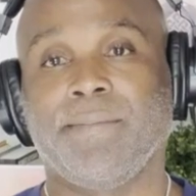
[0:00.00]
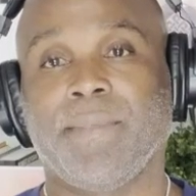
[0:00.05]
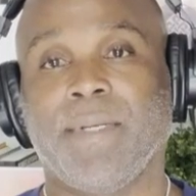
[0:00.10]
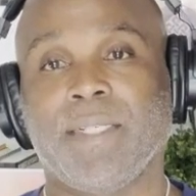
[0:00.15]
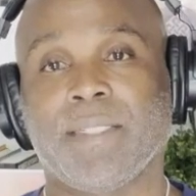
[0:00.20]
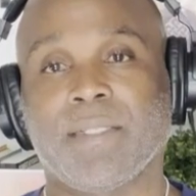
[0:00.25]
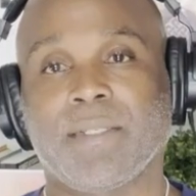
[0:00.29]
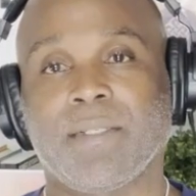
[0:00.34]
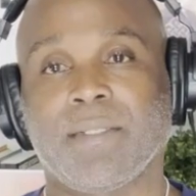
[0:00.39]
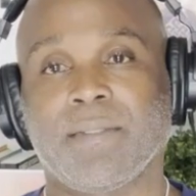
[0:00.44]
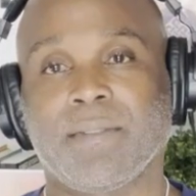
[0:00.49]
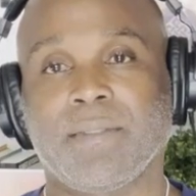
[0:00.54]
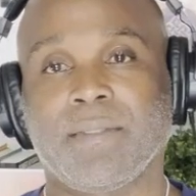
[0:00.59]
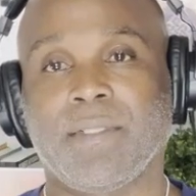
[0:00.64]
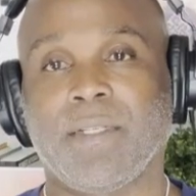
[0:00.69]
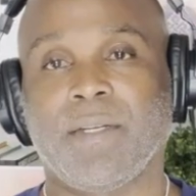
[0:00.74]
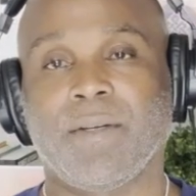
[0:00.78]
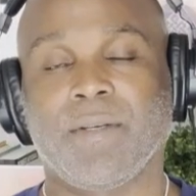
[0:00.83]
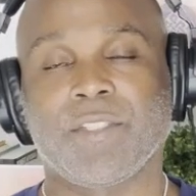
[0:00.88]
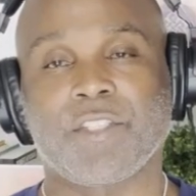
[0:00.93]
as a,
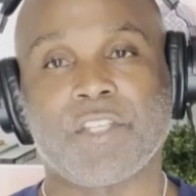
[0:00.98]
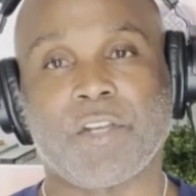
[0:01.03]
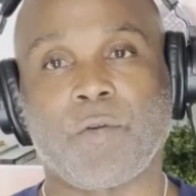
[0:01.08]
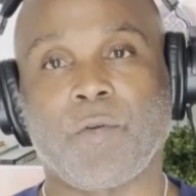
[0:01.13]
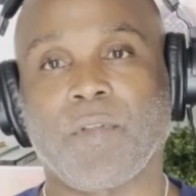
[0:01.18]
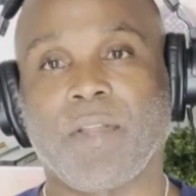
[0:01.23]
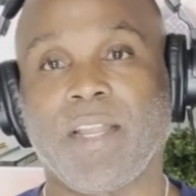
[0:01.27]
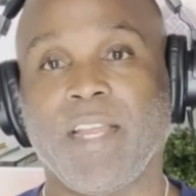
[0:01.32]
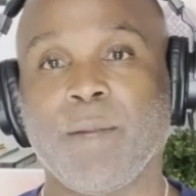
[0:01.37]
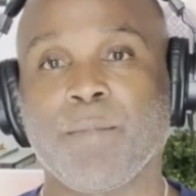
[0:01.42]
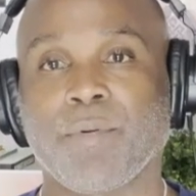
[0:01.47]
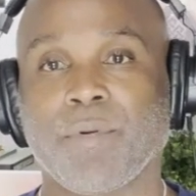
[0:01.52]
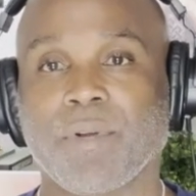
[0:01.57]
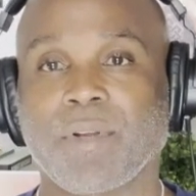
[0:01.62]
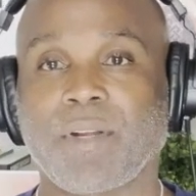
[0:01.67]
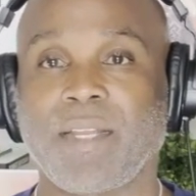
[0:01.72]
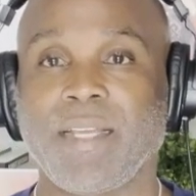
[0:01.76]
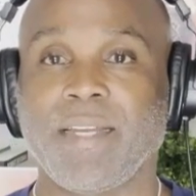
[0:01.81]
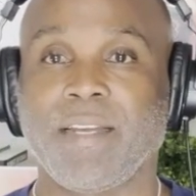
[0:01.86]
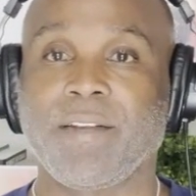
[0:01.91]
you know, a general laborer,
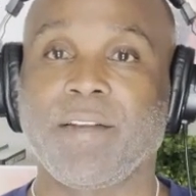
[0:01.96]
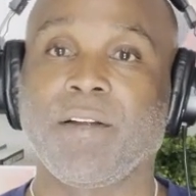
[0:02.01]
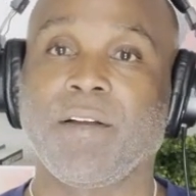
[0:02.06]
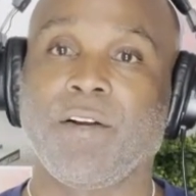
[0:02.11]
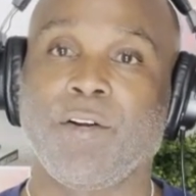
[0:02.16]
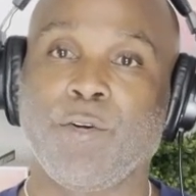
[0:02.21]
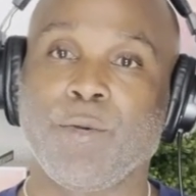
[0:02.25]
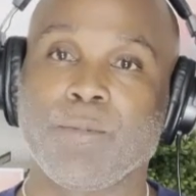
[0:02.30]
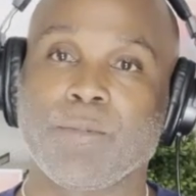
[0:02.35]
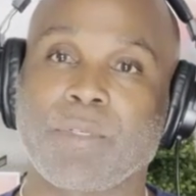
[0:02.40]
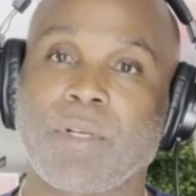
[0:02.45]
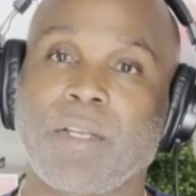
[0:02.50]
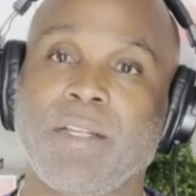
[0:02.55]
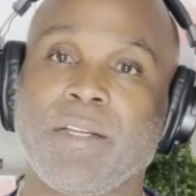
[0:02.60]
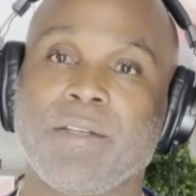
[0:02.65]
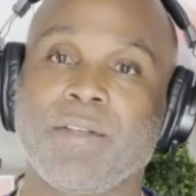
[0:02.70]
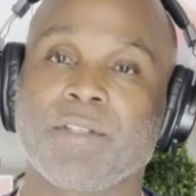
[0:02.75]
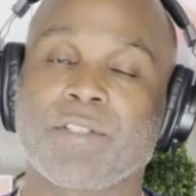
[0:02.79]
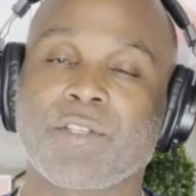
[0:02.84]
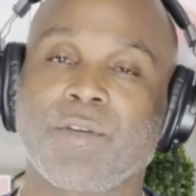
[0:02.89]
cleaning their homes,
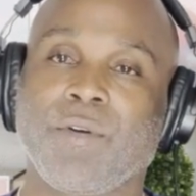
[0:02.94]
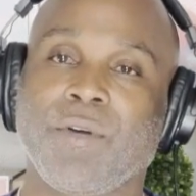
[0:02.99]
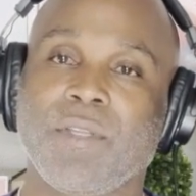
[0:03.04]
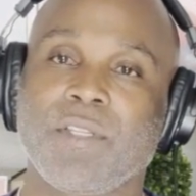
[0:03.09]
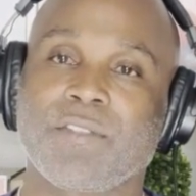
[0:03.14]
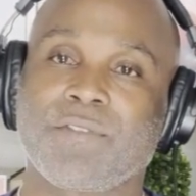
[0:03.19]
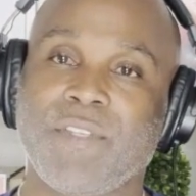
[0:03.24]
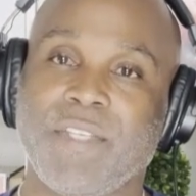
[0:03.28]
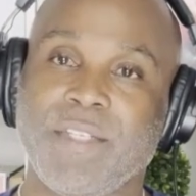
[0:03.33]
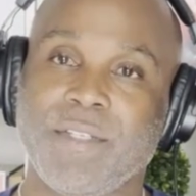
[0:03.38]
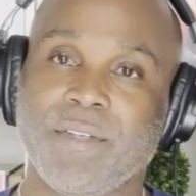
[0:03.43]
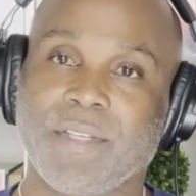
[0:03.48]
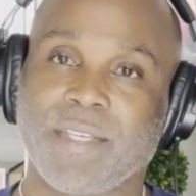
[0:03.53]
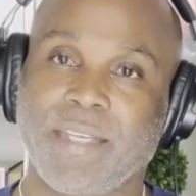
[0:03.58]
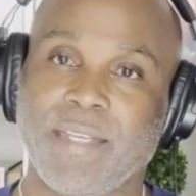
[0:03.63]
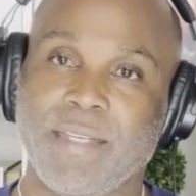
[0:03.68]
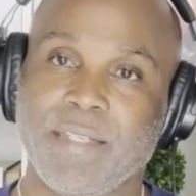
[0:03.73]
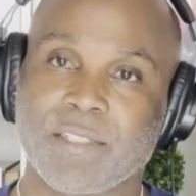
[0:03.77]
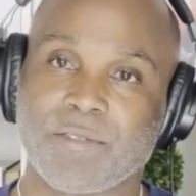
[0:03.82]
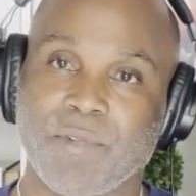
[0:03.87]
cleaning their toilets, feeding their
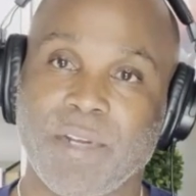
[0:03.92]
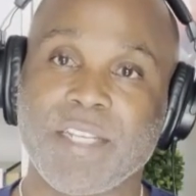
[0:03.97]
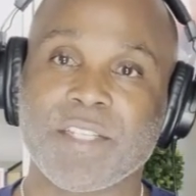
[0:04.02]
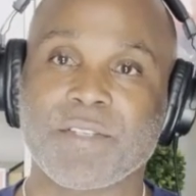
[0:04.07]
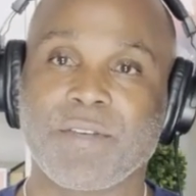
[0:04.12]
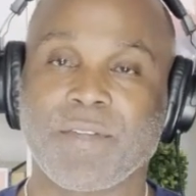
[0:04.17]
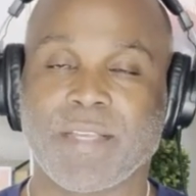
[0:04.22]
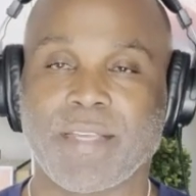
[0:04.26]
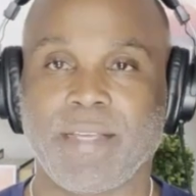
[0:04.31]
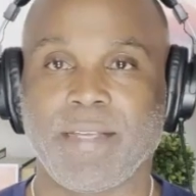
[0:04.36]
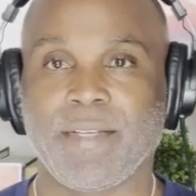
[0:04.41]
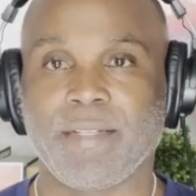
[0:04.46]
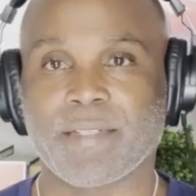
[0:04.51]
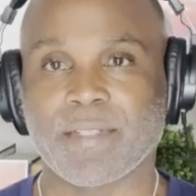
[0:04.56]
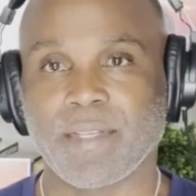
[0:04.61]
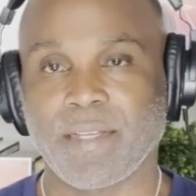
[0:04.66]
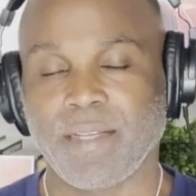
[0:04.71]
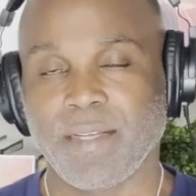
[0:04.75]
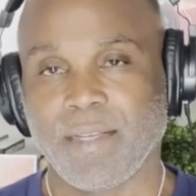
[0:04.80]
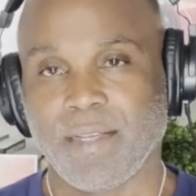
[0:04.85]
kids, raising their
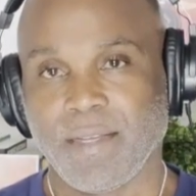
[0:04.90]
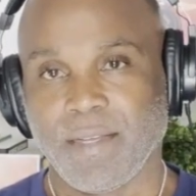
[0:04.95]
kids.